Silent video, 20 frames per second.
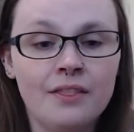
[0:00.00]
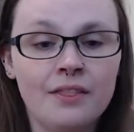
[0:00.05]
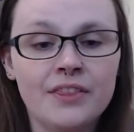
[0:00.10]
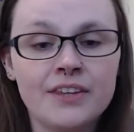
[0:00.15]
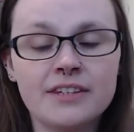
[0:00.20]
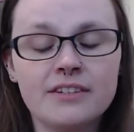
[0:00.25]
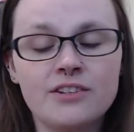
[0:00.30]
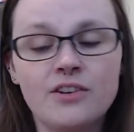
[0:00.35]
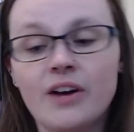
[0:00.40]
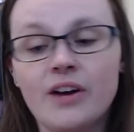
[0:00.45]

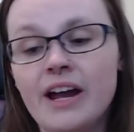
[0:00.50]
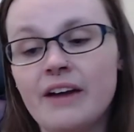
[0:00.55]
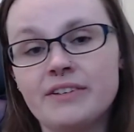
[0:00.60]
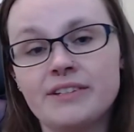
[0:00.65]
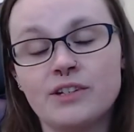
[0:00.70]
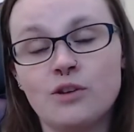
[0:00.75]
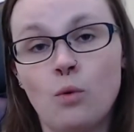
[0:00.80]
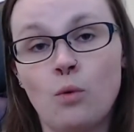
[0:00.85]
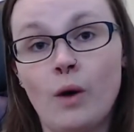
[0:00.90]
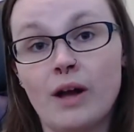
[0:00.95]
This is not every
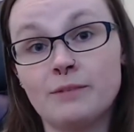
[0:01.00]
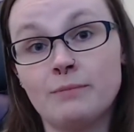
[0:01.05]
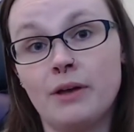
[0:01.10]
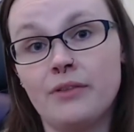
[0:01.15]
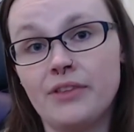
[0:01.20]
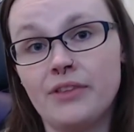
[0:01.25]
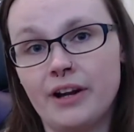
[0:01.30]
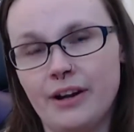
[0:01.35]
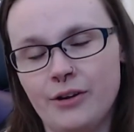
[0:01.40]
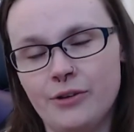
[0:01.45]
single wax
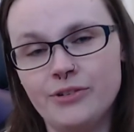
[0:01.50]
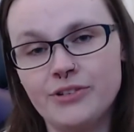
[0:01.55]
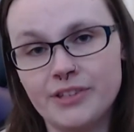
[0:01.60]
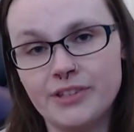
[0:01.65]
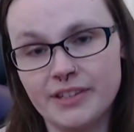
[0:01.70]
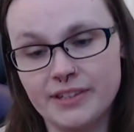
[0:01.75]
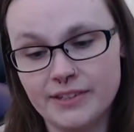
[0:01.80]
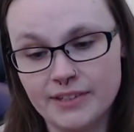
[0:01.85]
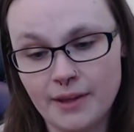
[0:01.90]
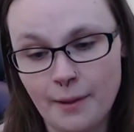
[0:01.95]
melt that I use
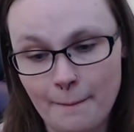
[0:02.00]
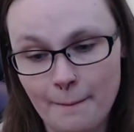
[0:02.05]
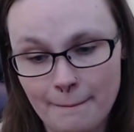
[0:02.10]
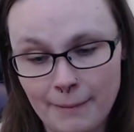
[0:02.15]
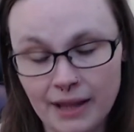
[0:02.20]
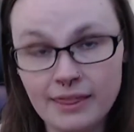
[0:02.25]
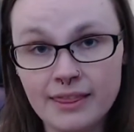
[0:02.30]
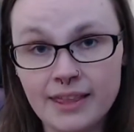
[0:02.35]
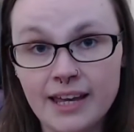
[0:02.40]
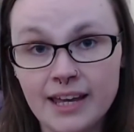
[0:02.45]
this
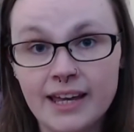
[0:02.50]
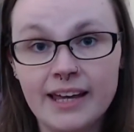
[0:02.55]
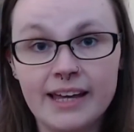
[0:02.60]
month.